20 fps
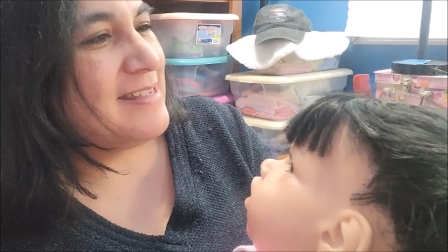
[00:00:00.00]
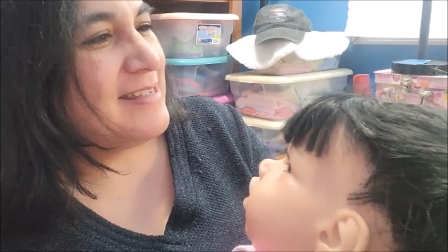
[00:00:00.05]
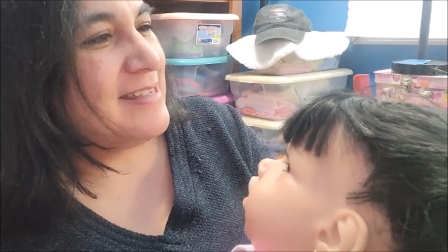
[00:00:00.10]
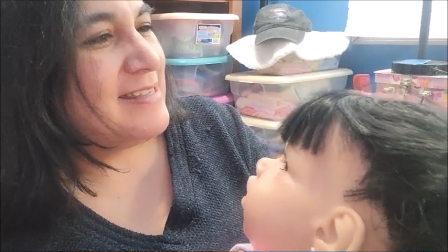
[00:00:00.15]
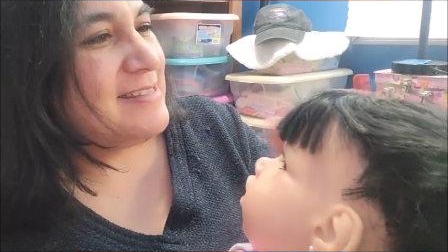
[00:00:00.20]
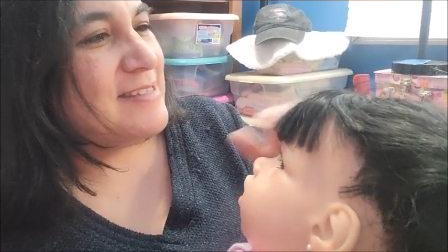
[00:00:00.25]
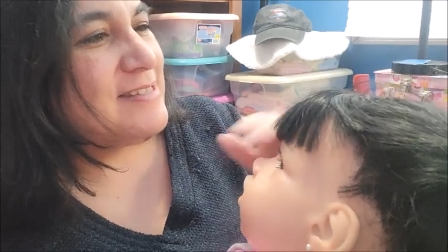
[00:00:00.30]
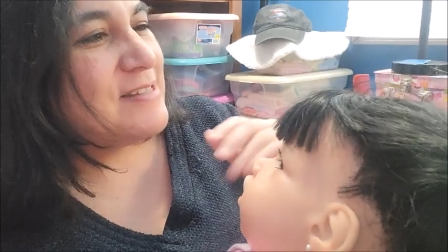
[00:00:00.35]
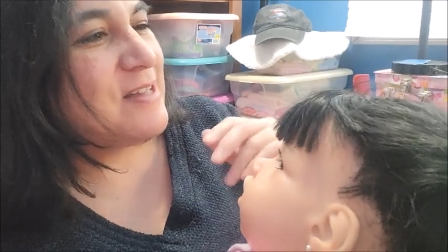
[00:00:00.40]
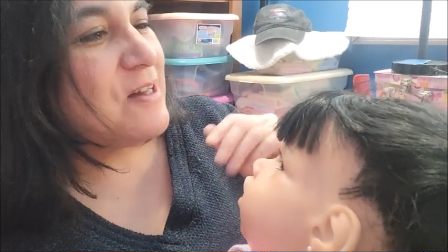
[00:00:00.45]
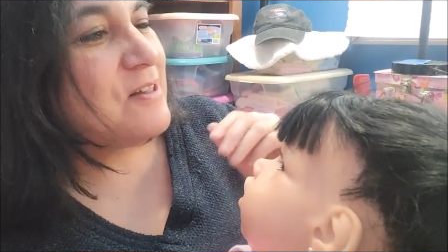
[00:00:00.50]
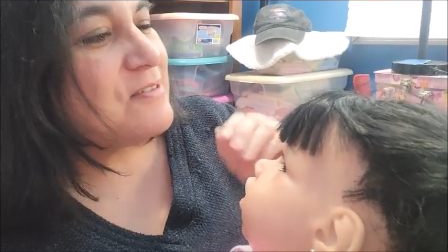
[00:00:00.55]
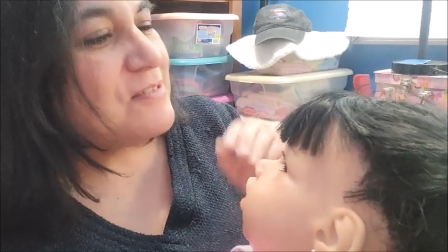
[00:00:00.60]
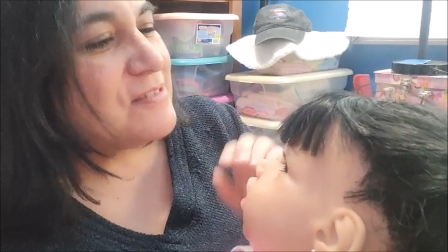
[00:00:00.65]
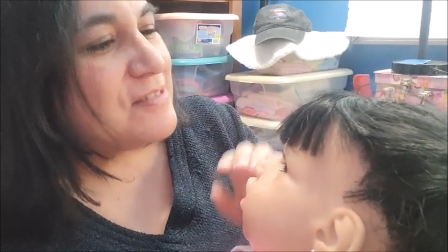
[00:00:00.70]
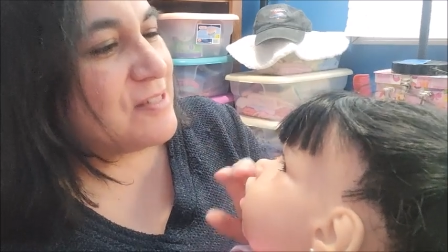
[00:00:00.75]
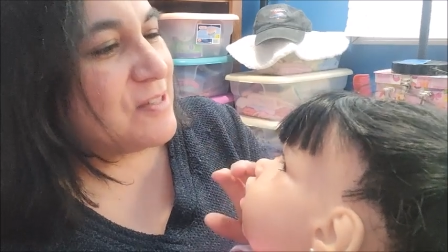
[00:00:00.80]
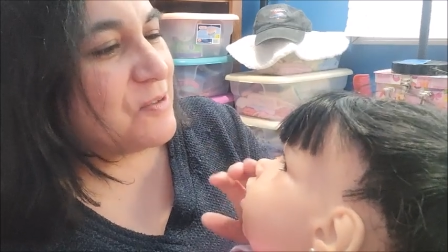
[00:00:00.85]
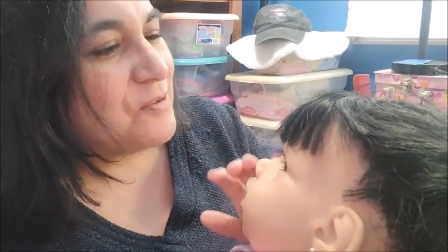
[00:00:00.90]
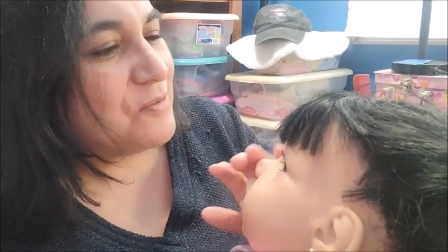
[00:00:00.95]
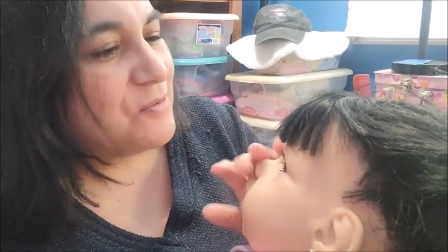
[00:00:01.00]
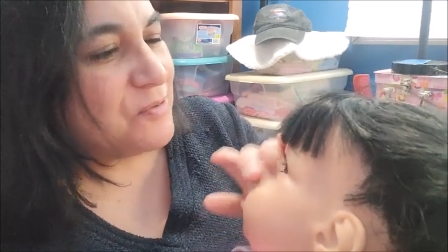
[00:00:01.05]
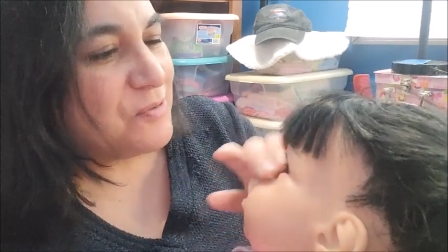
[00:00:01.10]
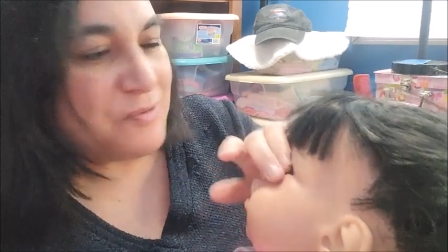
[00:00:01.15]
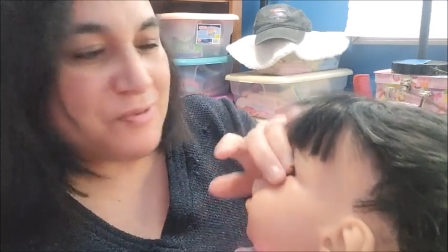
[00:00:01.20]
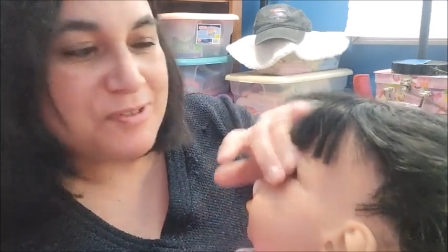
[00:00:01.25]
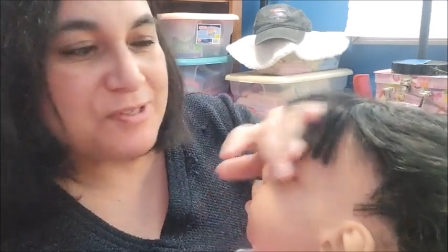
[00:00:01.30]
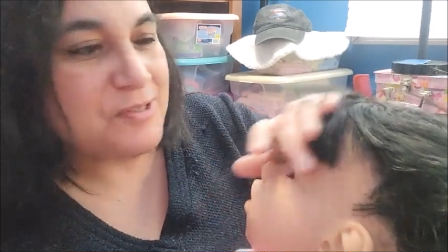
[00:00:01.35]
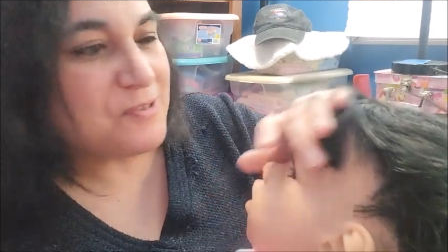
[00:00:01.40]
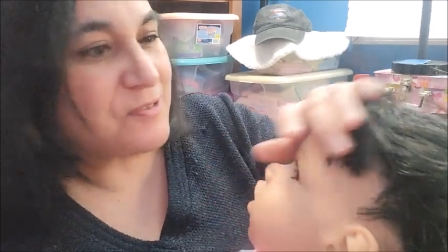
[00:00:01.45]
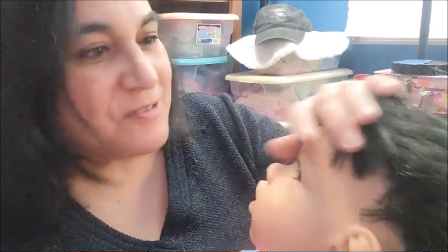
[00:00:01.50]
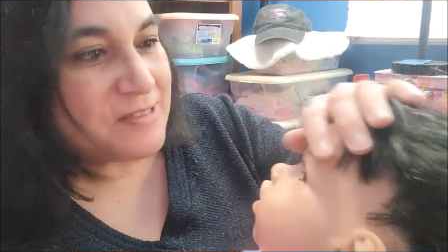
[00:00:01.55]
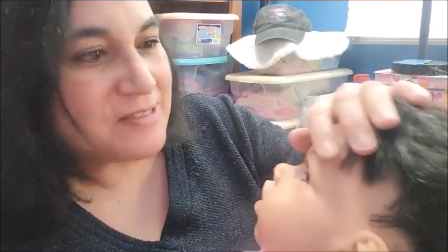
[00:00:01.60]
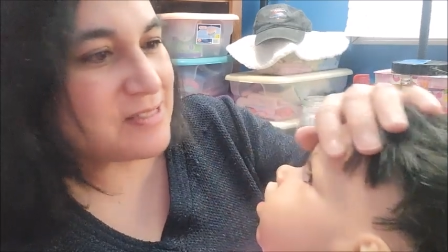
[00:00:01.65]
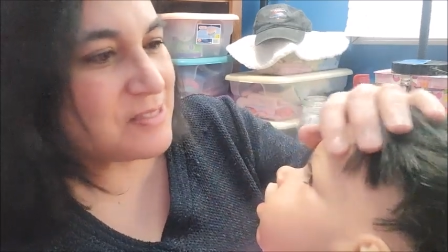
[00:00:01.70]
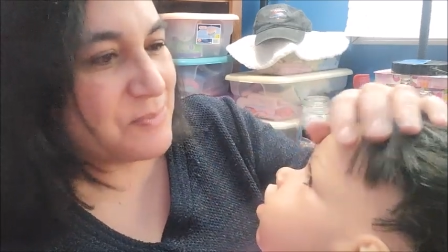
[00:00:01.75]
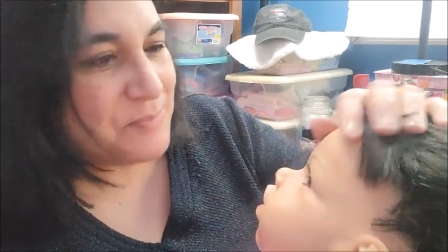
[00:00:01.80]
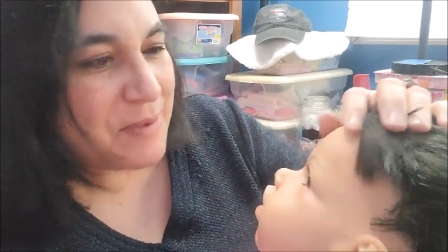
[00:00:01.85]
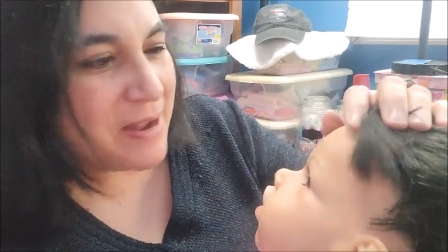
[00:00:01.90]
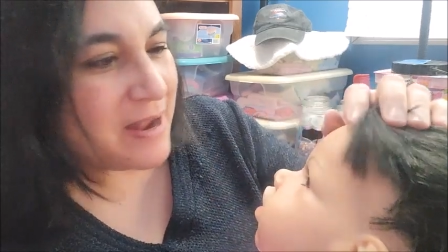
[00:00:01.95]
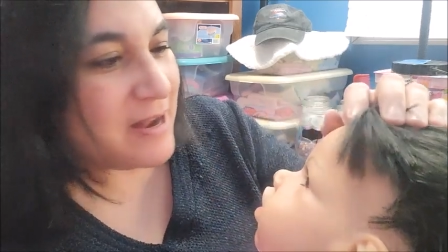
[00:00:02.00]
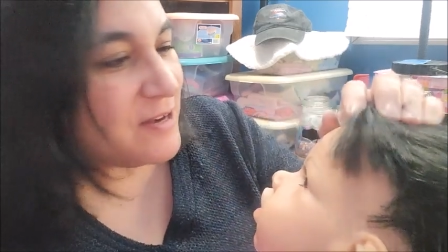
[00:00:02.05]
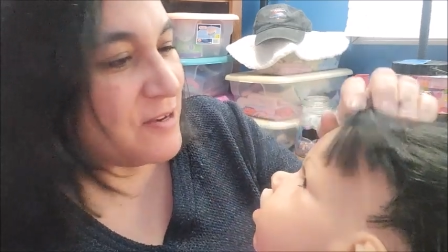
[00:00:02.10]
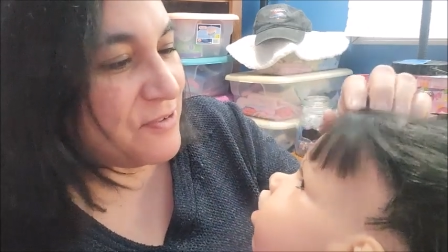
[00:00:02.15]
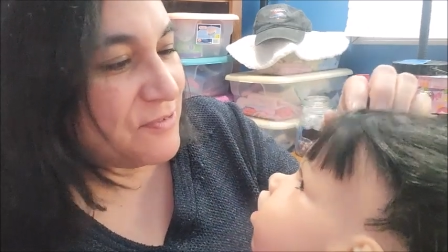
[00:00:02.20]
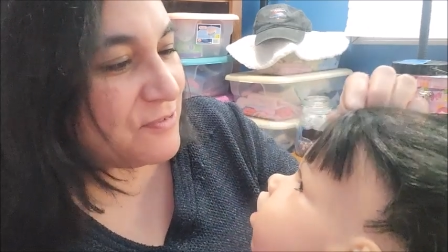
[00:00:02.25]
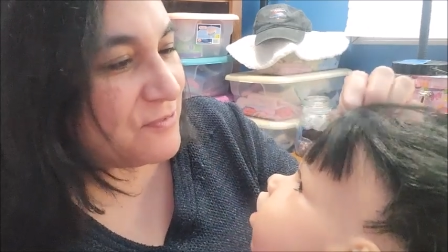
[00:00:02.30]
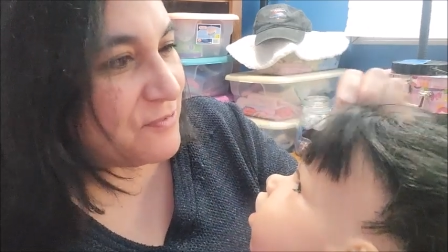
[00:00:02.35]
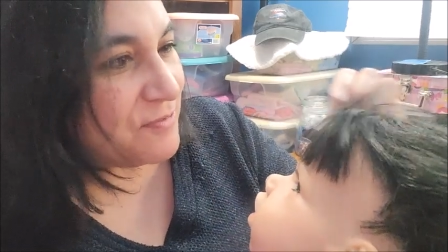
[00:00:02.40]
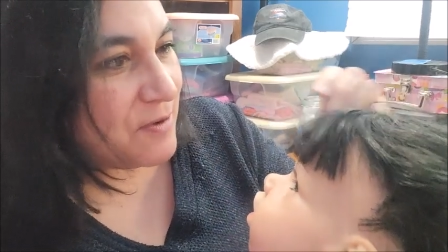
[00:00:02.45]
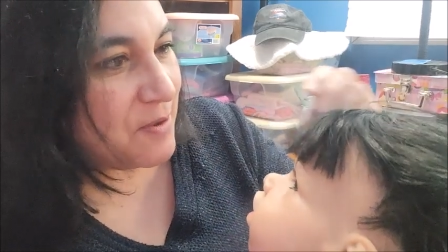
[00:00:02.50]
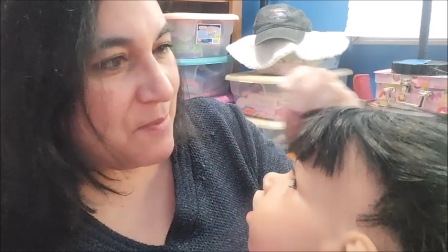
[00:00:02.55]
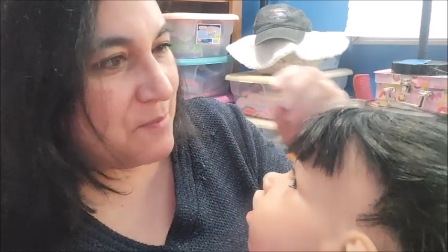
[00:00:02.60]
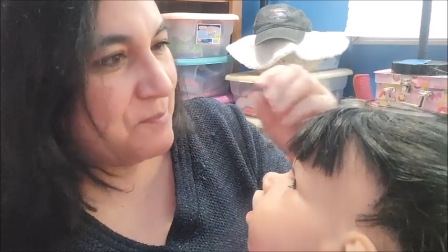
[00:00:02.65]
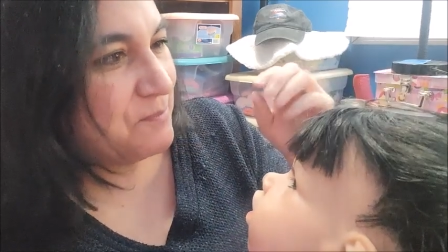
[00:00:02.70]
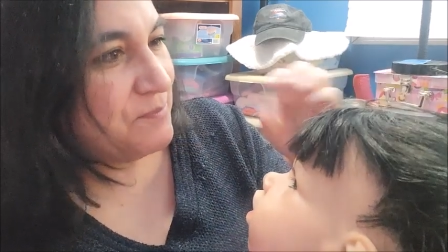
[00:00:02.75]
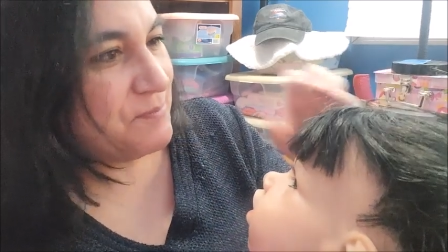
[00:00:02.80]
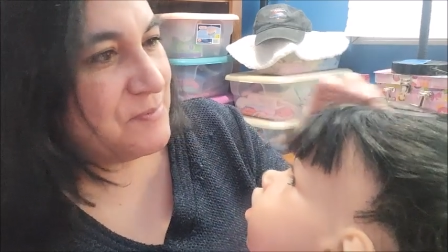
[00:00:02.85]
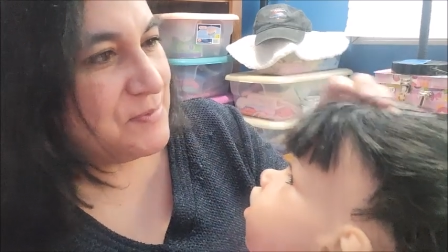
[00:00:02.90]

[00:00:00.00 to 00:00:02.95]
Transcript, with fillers: is also who you're inspired from.